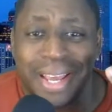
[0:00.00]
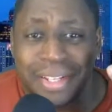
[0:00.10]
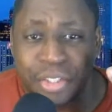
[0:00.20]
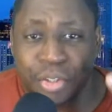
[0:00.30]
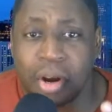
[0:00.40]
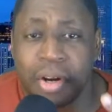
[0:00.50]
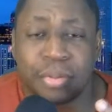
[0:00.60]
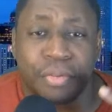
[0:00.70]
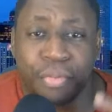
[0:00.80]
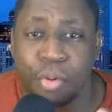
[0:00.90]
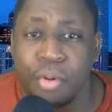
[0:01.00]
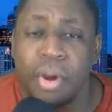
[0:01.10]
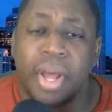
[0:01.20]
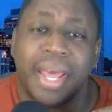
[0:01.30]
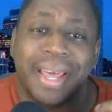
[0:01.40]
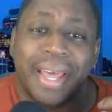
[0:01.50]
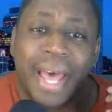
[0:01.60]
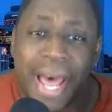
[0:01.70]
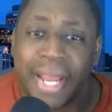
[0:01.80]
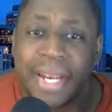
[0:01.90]
Startups are for
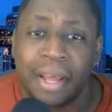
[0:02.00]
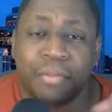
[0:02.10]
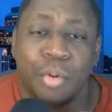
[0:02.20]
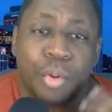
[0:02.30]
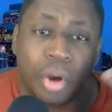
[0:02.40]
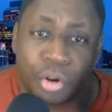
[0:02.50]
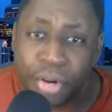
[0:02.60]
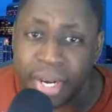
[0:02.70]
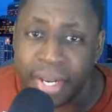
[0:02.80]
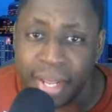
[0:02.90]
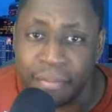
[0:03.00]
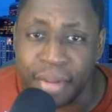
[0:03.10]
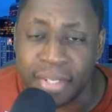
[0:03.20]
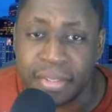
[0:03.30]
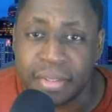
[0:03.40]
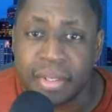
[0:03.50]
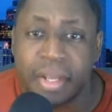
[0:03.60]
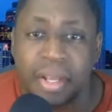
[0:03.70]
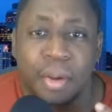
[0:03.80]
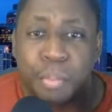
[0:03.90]
high level accredited investors
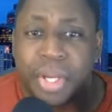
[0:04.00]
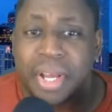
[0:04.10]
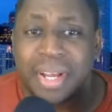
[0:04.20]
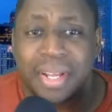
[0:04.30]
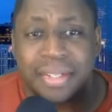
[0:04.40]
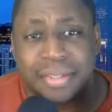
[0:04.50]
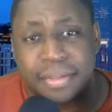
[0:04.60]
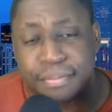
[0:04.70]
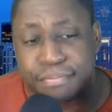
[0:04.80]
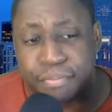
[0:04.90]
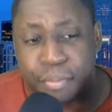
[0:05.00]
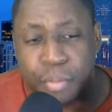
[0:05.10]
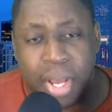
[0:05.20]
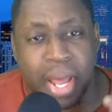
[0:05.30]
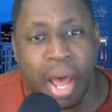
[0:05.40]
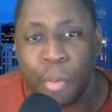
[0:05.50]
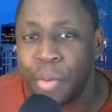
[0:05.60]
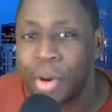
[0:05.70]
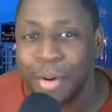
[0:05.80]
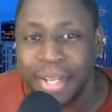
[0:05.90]
because I'm
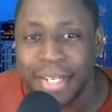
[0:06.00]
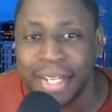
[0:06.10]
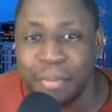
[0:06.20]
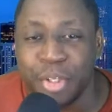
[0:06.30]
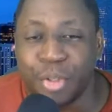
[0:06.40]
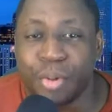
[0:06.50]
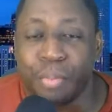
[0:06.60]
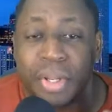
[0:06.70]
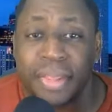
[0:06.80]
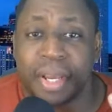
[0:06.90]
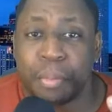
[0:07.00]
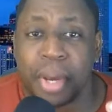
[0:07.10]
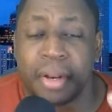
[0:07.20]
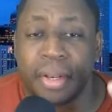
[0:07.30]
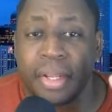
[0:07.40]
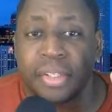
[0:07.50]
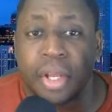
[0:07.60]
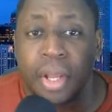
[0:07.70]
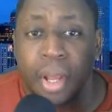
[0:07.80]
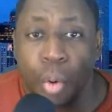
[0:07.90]
not going to get deep into it, but the thing about it is
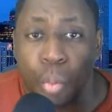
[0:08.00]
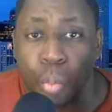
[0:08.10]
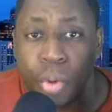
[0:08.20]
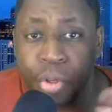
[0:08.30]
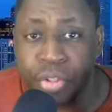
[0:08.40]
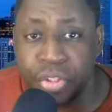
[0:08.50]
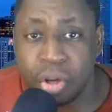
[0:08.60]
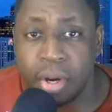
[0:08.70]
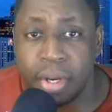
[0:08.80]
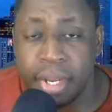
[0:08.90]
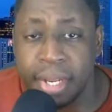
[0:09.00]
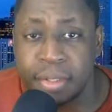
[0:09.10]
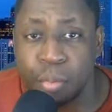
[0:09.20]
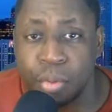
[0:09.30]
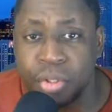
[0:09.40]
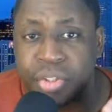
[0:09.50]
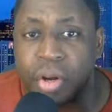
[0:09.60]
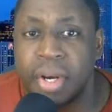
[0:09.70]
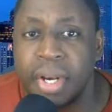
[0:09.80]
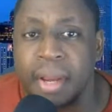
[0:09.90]
when you're starting and when you're
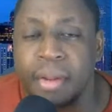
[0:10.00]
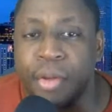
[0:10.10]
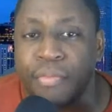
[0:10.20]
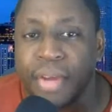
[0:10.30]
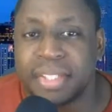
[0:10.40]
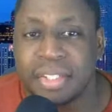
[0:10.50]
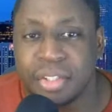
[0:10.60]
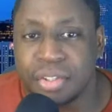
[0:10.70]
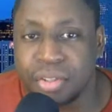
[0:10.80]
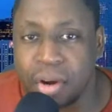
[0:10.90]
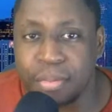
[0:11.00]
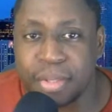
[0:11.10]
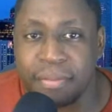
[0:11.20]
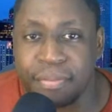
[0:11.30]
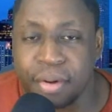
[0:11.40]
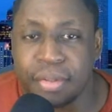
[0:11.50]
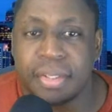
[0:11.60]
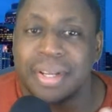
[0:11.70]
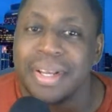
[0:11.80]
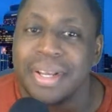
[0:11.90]
starting out and you invest into startups at first,
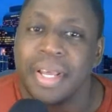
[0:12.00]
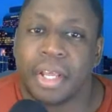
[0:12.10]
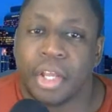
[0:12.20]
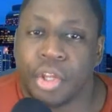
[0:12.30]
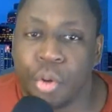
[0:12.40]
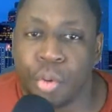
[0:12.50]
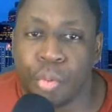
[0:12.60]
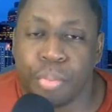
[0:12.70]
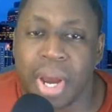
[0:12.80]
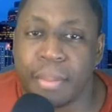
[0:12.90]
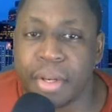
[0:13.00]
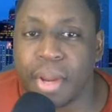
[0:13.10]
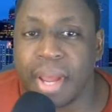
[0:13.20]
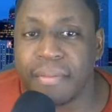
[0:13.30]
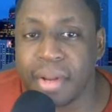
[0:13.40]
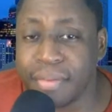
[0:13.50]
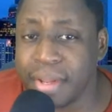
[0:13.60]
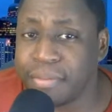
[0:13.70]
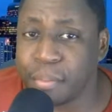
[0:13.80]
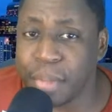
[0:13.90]
you probably don't have enough
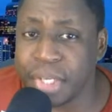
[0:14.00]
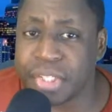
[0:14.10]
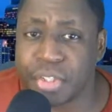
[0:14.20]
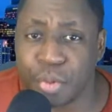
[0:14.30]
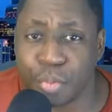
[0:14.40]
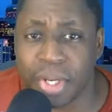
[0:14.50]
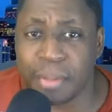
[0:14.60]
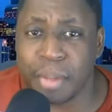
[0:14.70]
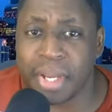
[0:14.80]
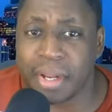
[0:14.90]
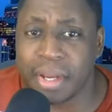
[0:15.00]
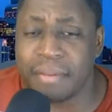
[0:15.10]
information to really make a good